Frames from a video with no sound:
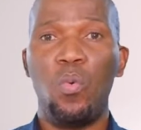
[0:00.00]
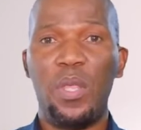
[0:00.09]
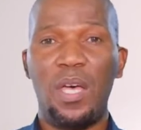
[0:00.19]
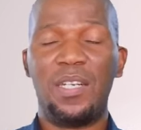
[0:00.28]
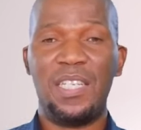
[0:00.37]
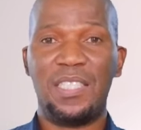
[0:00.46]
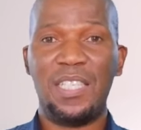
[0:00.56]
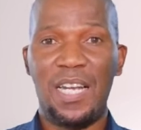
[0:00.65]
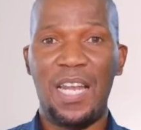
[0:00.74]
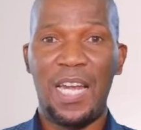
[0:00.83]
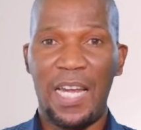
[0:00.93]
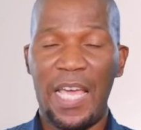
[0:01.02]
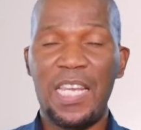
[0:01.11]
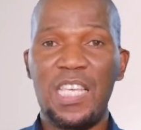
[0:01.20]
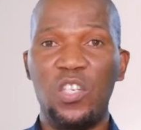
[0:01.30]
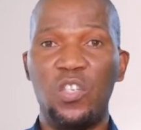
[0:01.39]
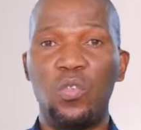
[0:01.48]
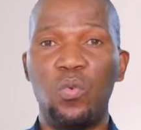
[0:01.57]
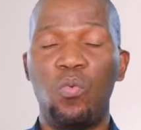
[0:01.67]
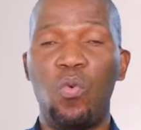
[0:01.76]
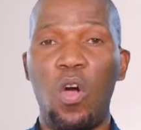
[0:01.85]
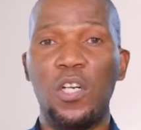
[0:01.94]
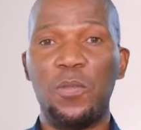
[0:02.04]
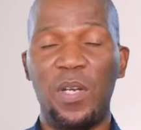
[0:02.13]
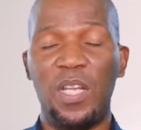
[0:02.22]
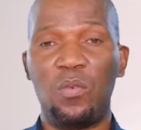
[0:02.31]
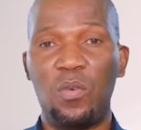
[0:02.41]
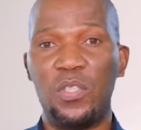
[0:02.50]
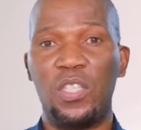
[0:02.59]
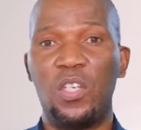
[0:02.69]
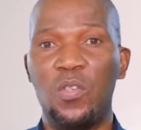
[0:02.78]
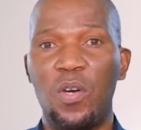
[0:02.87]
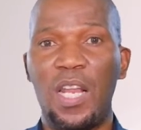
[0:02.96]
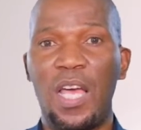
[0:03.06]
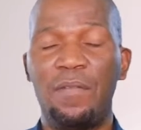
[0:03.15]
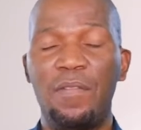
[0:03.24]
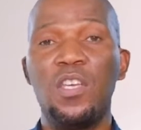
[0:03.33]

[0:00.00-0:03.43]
without necessarily aligning it to God's plan concerning your life,